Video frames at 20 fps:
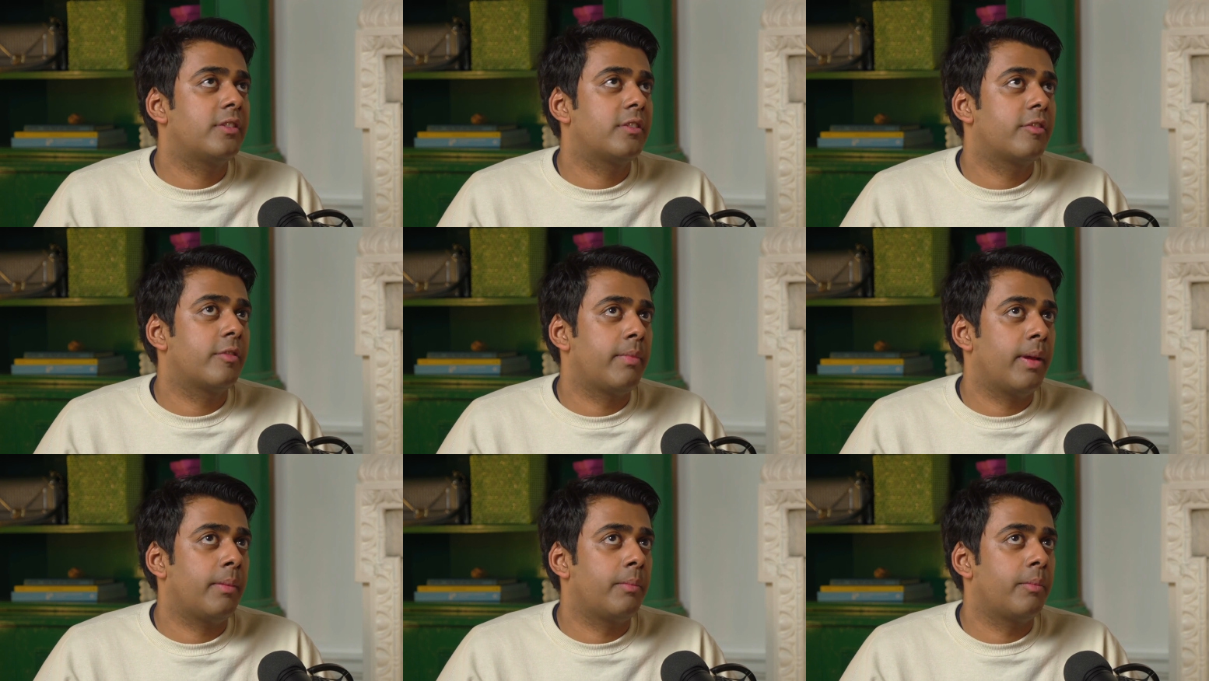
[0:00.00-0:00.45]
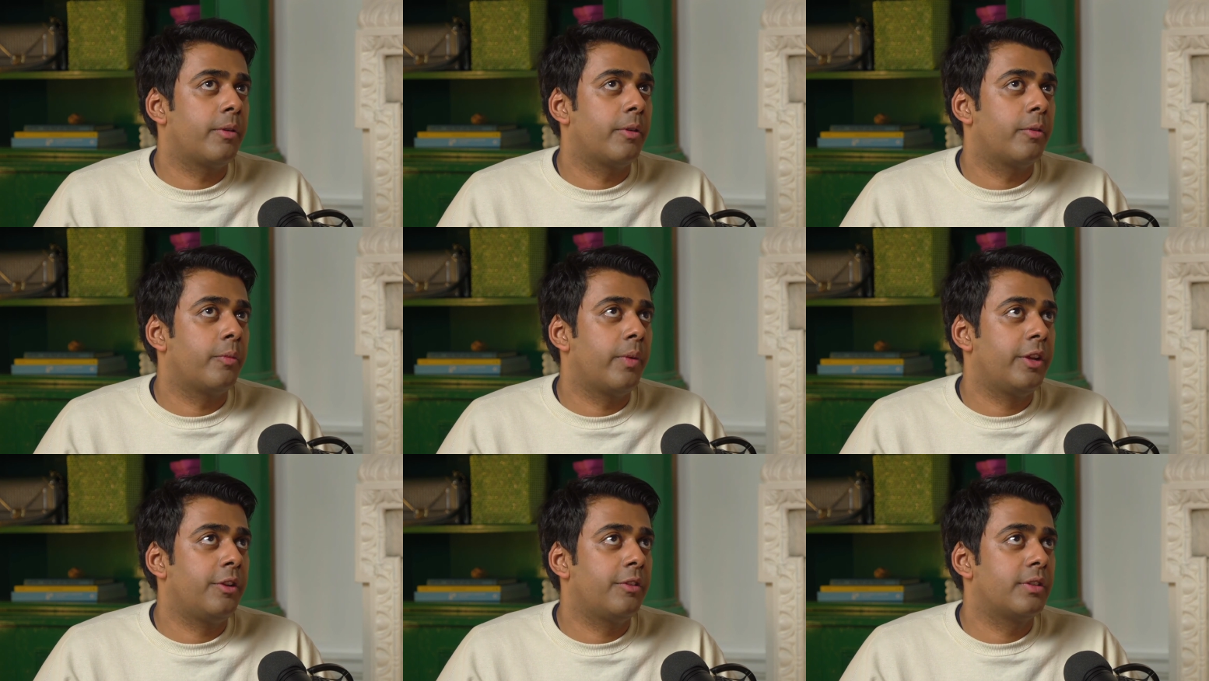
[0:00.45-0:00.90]
to remember
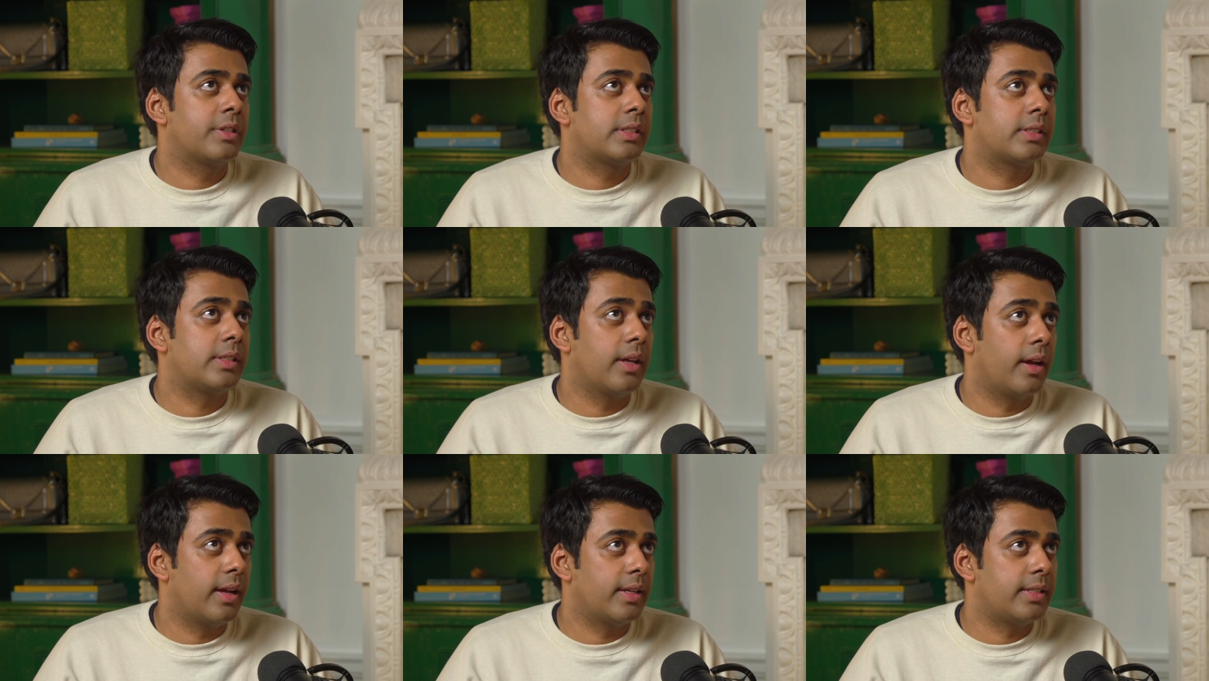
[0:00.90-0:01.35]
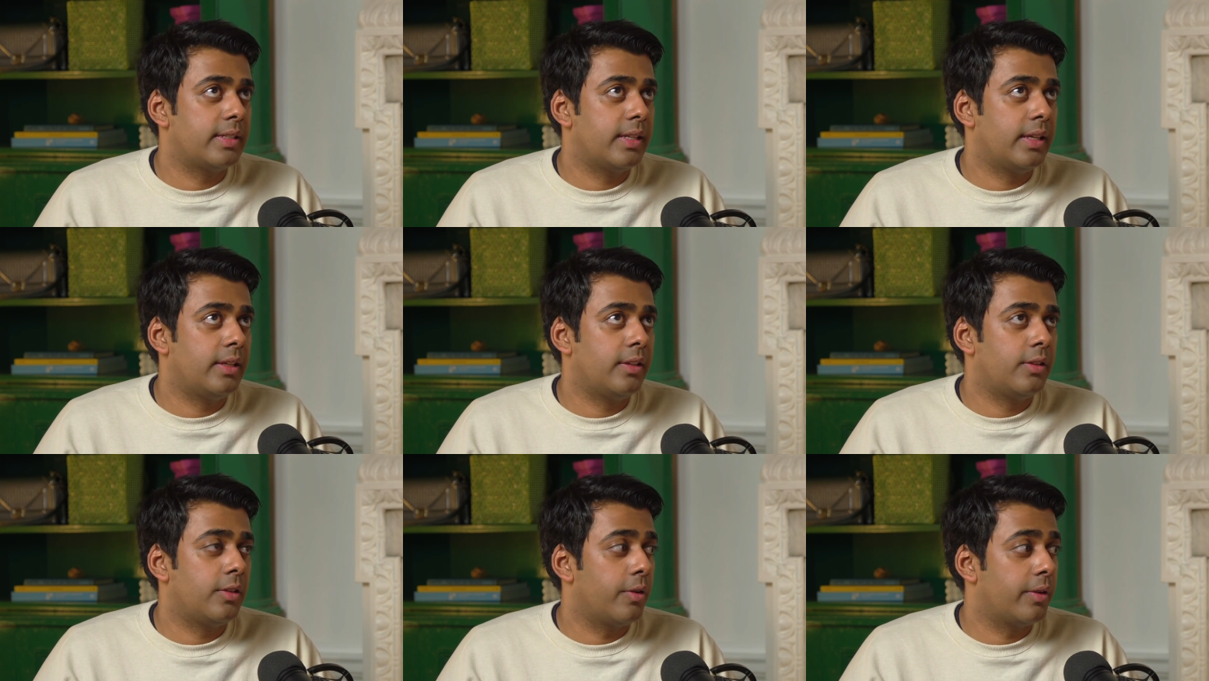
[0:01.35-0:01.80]
when you're
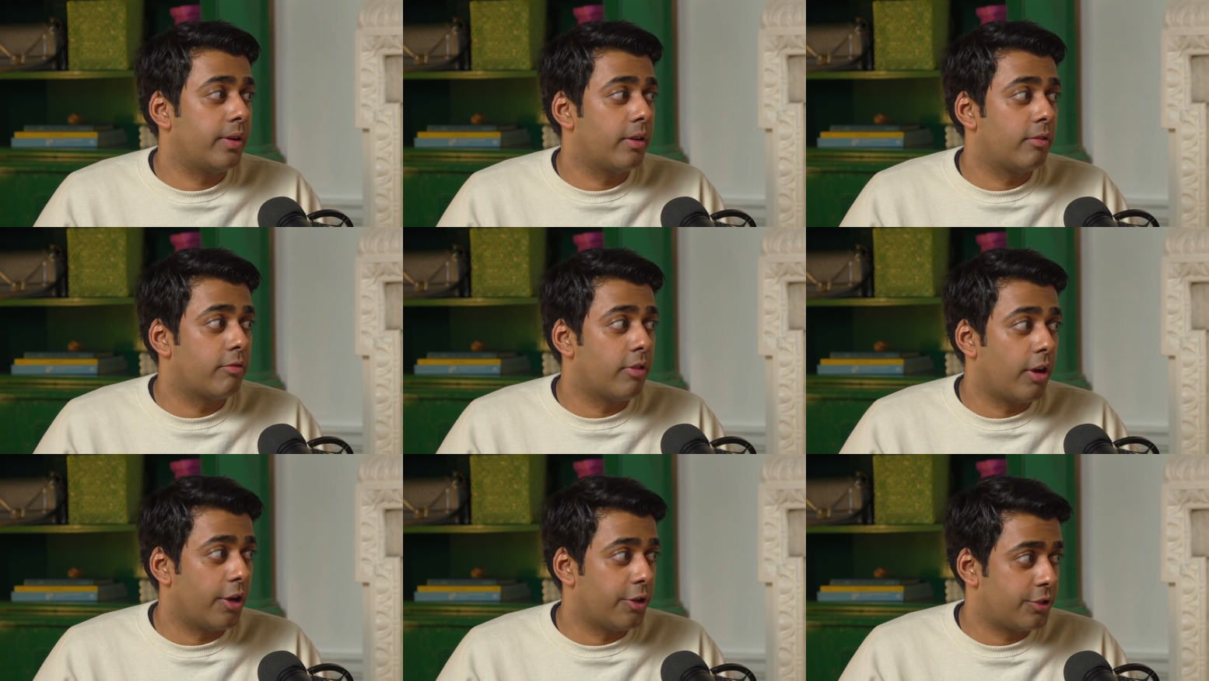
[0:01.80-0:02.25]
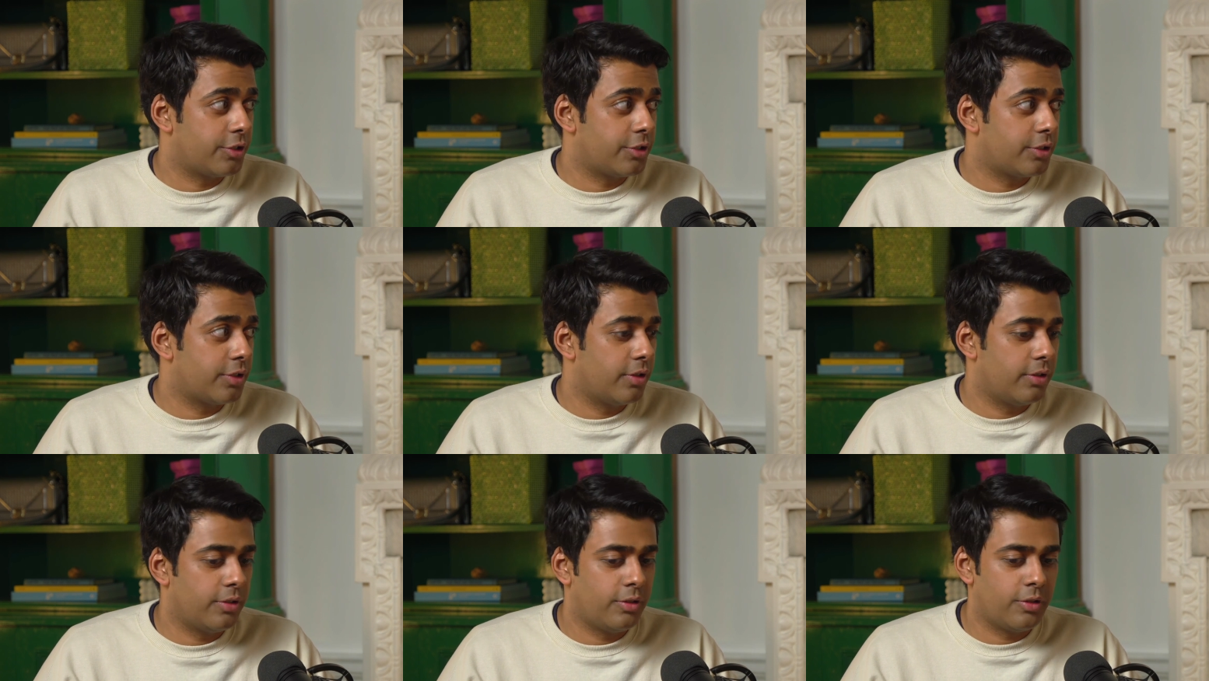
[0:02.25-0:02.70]
starting, you're in a
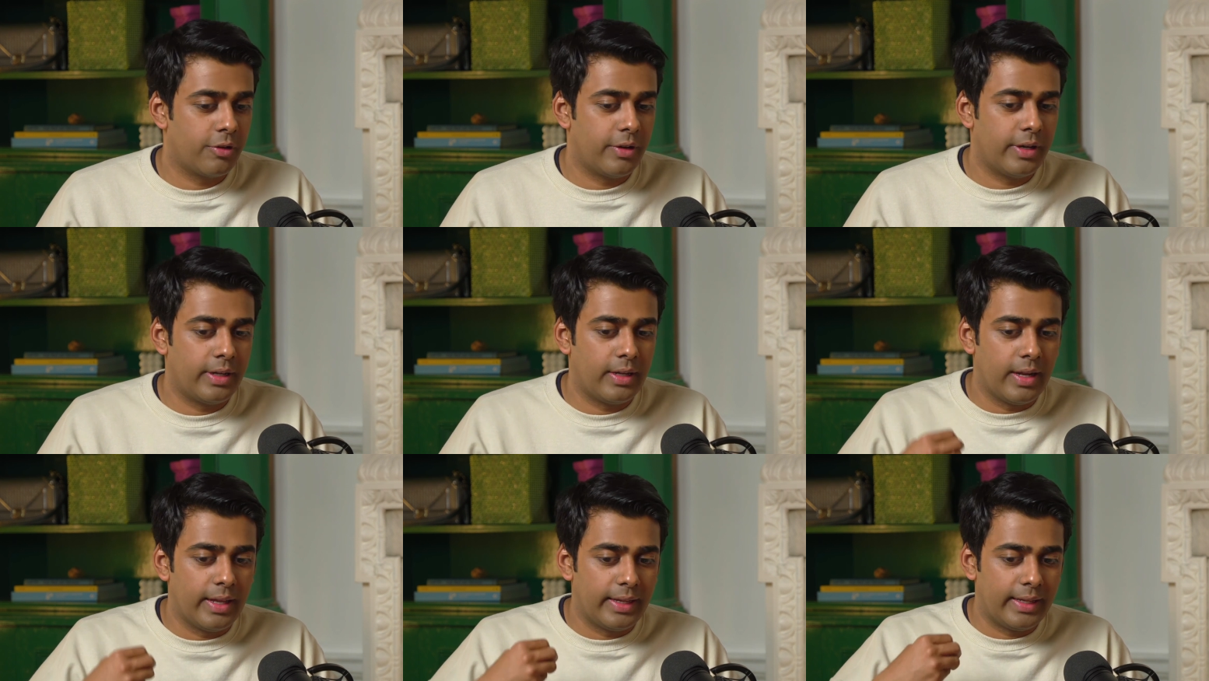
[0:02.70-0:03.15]
rush. You're in